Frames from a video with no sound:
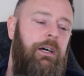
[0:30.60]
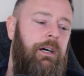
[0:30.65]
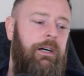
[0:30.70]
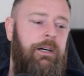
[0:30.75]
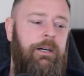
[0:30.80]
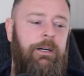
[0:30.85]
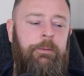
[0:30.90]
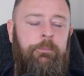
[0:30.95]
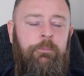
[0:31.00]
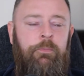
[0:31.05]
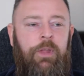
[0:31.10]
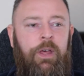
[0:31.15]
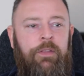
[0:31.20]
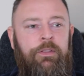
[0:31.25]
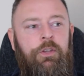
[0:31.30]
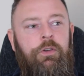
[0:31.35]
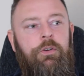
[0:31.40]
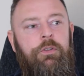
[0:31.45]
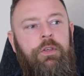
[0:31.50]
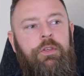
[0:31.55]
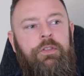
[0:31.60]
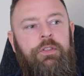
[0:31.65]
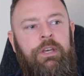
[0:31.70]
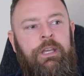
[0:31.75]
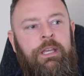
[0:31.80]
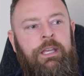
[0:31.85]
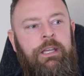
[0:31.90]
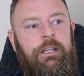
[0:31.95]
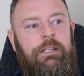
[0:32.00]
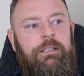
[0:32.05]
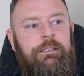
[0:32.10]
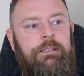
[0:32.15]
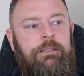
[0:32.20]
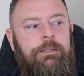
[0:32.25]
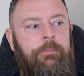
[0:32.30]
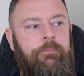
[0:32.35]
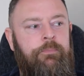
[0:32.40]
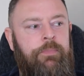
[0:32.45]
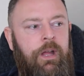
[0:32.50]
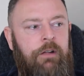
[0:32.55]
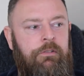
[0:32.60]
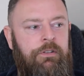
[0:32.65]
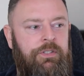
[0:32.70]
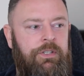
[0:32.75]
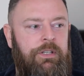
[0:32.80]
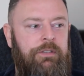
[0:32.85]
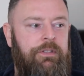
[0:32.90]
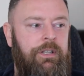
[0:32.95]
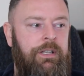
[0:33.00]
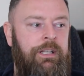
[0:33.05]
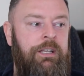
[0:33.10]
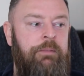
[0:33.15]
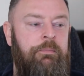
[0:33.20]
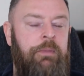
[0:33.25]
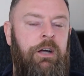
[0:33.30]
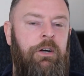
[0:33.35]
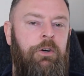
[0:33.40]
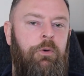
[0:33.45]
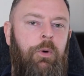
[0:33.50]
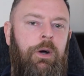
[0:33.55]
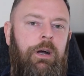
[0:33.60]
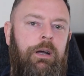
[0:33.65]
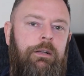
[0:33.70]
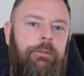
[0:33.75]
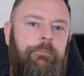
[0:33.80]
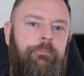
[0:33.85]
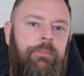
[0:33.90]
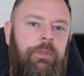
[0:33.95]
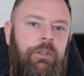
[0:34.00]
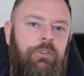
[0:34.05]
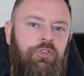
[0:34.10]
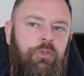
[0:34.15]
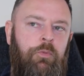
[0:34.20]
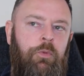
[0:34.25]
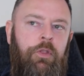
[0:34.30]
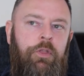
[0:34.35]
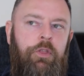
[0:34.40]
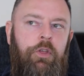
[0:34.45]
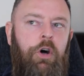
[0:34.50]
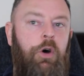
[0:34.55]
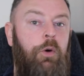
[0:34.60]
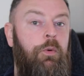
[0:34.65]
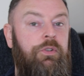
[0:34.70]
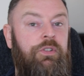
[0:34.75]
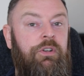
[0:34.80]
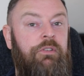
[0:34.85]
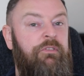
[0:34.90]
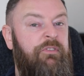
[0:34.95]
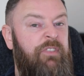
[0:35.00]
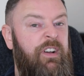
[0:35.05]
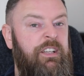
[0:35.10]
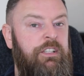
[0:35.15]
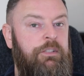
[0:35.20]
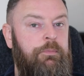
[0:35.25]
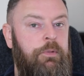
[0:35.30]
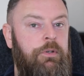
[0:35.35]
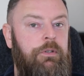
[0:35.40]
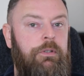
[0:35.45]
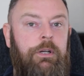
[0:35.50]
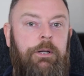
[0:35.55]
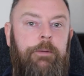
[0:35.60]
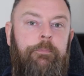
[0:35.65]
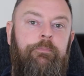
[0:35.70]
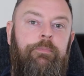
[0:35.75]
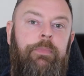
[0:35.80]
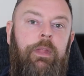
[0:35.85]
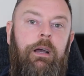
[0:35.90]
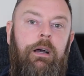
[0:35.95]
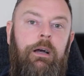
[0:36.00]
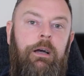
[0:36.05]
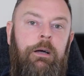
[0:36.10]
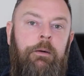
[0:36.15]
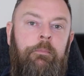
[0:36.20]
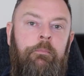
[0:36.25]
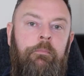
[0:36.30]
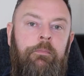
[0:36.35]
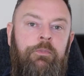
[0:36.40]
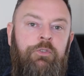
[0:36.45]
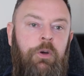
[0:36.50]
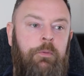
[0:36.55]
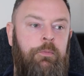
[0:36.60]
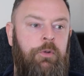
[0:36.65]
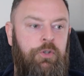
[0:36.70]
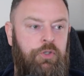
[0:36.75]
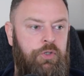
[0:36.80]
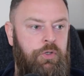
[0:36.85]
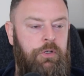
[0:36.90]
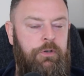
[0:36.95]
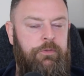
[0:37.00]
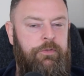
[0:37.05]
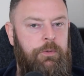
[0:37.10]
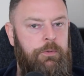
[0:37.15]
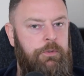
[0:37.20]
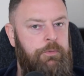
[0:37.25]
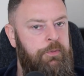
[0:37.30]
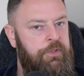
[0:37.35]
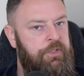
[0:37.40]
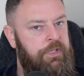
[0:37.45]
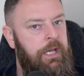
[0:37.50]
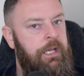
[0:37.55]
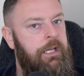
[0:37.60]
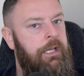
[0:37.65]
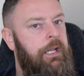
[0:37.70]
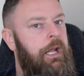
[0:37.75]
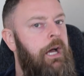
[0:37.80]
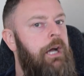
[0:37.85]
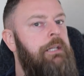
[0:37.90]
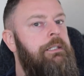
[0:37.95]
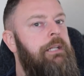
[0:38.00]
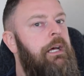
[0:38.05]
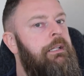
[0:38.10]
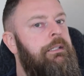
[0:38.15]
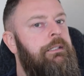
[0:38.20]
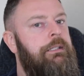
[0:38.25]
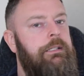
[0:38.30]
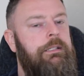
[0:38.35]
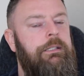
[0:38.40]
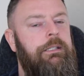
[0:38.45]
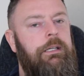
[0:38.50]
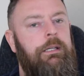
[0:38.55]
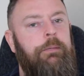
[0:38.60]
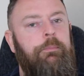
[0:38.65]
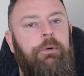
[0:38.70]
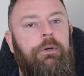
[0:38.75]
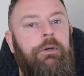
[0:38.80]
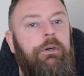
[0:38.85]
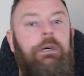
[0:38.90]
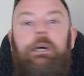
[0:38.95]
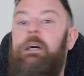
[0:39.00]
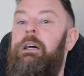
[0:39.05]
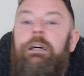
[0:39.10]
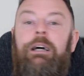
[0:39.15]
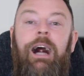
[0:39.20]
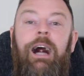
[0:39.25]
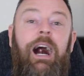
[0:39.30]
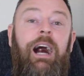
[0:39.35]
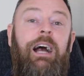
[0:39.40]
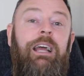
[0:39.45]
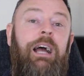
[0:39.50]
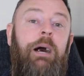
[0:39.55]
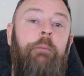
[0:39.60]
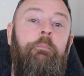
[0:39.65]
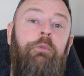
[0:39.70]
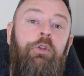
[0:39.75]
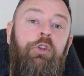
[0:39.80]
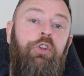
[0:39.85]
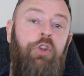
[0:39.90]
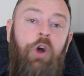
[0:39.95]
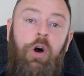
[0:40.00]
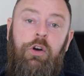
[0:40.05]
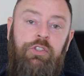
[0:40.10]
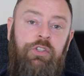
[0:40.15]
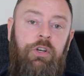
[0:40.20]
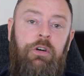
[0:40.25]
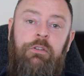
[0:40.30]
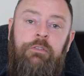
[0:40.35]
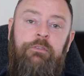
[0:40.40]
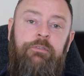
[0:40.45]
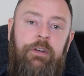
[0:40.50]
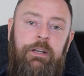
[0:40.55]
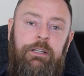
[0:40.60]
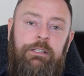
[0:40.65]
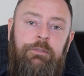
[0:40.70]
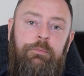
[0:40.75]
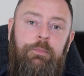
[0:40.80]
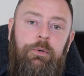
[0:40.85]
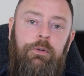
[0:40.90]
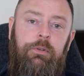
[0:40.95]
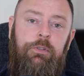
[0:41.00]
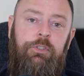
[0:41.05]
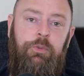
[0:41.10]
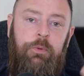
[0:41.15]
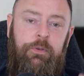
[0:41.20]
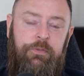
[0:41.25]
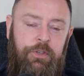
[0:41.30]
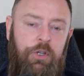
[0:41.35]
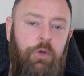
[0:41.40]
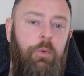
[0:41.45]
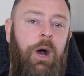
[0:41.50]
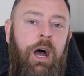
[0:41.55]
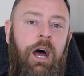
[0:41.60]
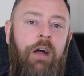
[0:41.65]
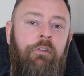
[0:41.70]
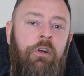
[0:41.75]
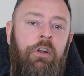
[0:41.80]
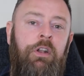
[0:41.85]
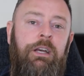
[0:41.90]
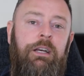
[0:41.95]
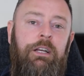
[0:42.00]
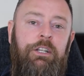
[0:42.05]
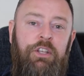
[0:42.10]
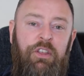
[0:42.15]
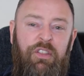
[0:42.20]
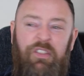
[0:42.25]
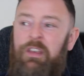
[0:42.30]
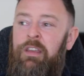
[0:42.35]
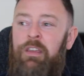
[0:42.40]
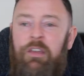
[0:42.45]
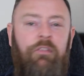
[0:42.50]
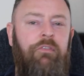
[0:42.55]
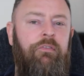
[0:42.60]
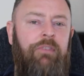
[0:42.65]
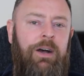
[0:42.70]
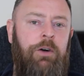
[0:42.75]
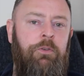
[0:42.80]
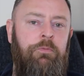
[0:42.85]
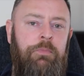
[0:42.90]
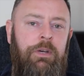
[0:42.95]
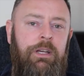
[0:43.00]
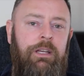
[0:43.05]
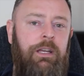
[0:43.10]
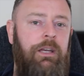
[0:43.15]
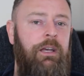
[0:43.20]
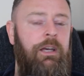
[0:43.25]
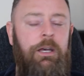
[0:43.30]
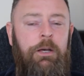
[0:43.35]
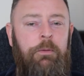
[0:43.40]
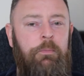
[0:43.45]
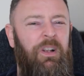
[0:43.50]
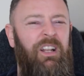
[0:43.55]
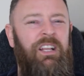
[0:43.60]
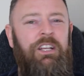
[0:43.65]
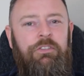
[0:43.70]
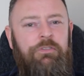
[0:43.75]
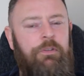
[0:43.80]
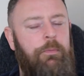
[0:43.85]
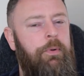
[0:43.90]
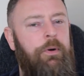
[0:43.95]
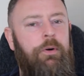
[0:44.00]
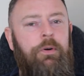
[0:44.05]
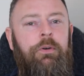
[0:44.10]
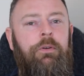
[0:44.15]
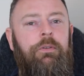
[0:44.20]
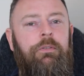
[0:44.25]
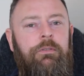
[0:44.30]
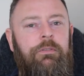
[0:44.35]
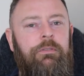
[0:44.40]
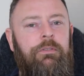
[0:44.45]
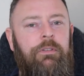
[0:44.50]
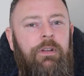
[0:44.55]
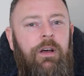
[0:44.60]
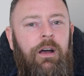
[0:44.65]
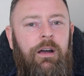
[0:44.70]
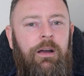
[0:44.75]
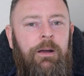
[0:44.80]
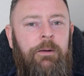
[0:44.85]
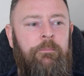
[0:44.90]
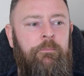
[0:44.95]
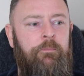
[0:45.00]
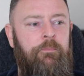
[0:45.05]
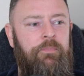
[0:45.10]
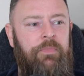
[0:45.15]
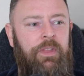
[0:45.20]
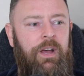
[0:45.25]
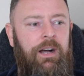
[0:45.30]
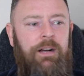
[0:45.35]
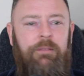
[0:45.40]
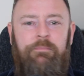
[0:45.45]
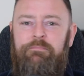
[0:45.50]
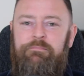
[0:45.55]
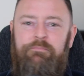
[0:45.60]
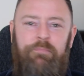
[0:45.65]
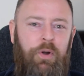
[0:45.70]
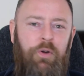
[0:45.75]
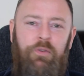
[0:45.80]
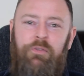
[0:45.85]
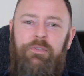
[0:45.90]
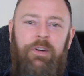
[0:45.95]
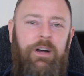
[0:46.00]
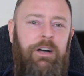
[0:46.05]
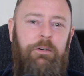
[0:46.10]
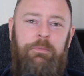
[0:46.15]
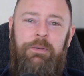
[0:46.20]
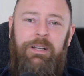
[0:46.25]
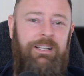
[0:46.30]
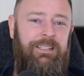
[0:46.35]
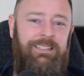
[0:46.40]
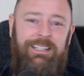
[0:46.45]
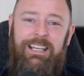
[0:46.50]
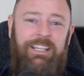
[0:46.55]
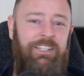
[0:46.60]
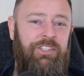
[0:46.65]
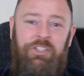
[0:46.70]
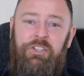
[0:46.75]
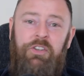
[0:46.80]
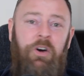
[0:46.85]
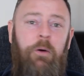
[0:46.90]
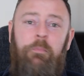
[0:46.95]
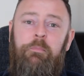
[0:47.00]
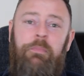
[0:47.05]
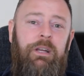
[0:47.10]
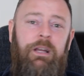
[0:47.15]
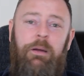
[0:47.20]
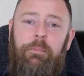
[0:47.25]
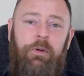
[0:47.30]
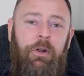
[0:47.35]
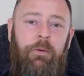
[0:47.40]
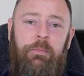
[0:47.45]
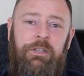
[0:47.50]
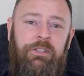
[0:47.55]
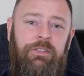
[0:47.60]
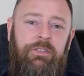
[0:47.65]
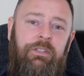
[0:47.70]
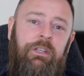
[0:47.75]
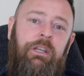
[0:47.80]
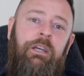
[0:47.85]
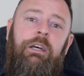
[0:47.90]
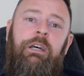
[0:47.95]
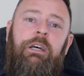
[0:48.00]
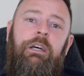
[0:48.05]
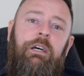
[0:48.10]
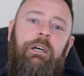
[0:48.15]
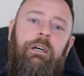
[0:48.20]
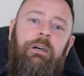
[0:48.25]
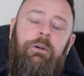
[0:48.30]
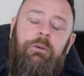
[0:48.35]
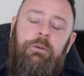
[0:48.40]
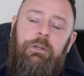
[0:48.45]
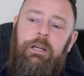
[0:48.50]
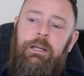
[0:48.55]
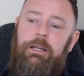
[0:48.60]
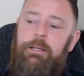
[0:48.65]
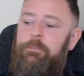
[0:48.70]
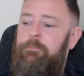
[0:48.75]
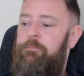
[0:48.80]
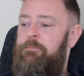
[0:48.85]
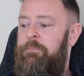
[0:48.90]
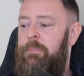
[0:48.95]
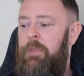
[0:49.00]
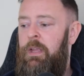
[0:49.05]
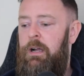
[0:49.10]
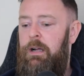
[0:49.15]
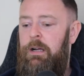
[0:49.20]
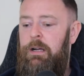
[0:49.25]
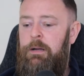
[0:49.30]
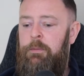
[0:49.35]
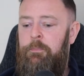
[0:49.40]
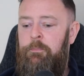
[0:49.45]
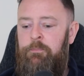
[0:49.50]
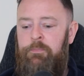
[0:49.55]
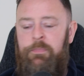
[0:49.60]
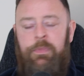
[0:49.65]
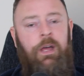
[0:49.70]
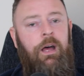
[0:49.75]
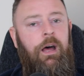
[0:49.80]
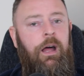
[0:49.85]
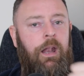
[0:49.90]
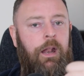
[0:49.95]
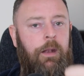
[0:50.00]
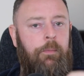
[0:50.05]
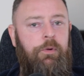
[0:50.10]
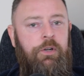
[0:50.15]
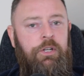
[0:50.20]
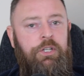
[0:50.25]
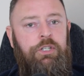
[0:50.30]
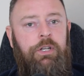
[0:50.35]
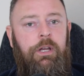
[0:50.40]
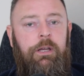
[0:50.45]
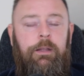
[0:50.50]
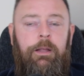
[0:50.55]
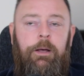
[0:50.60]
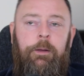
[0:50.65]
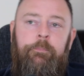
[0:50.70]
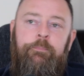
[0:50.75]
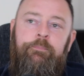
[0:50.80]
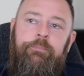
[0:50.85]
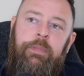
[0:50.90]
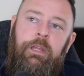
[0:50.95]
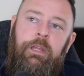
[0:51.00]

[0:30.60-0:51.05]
um, and the other thing is, I received an email where someone thought I was on Facebook. Um, so I'm not sure if it was mistaken identity, but I am not on Facebook. So if you are on it and you think you found me, please report um, that profile because it is not me, I promise. Okay. Um, and I'd appreciate that.